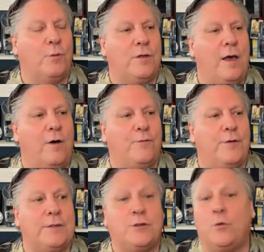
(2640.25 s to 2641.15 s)
with you,
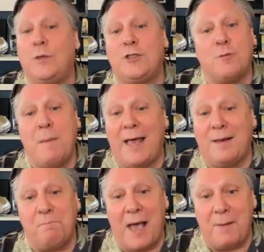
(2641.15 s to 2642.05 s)
Alpha, is The Richest
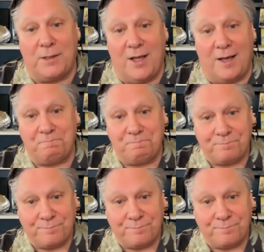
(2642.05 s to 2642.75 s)
Man in Babylon.